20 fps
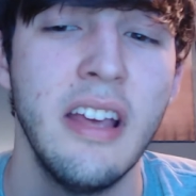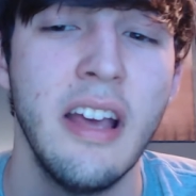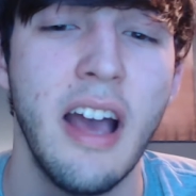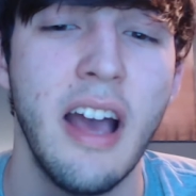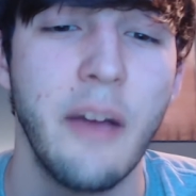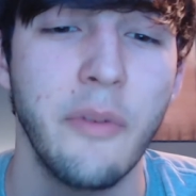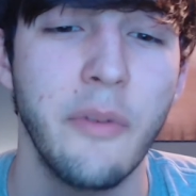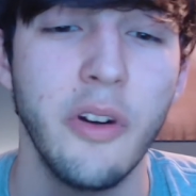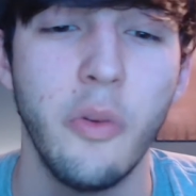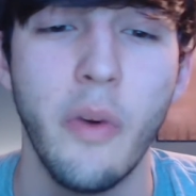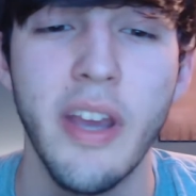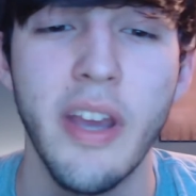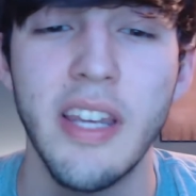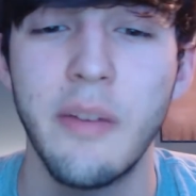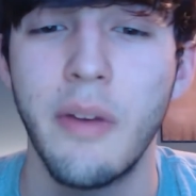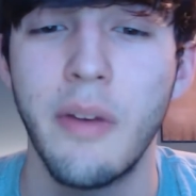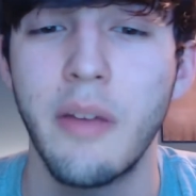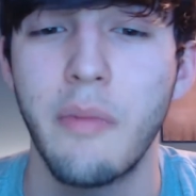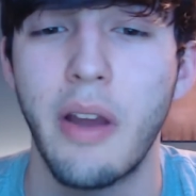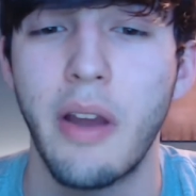I'm going to wait to
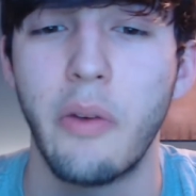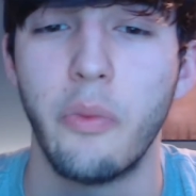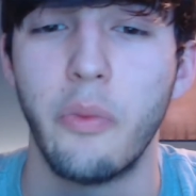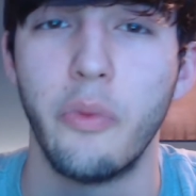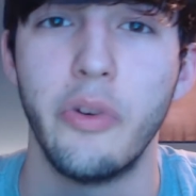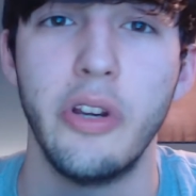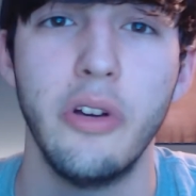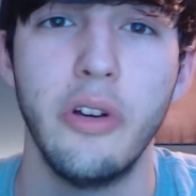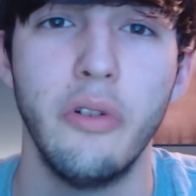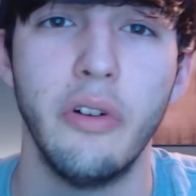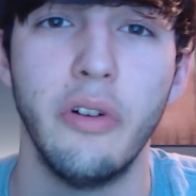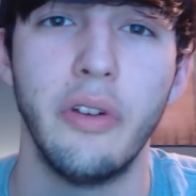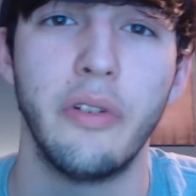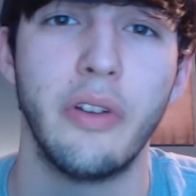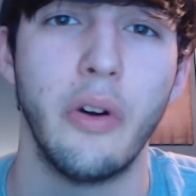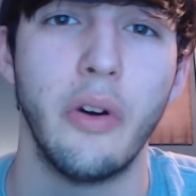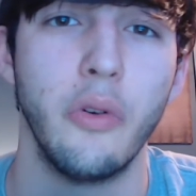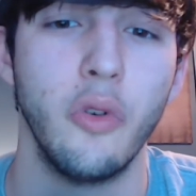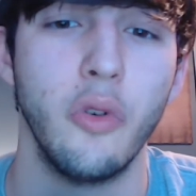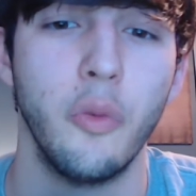make my real and
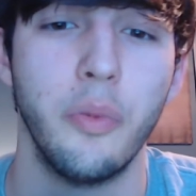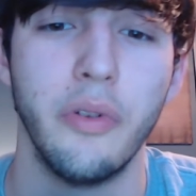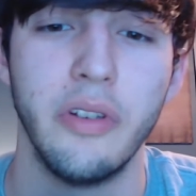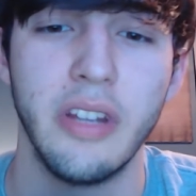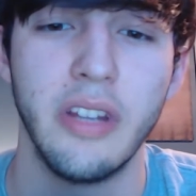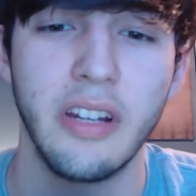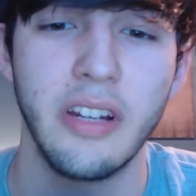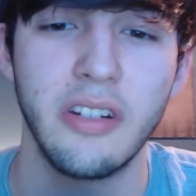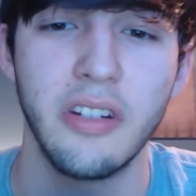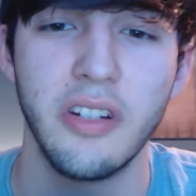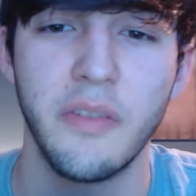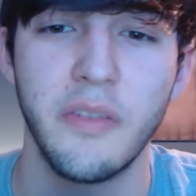total predictions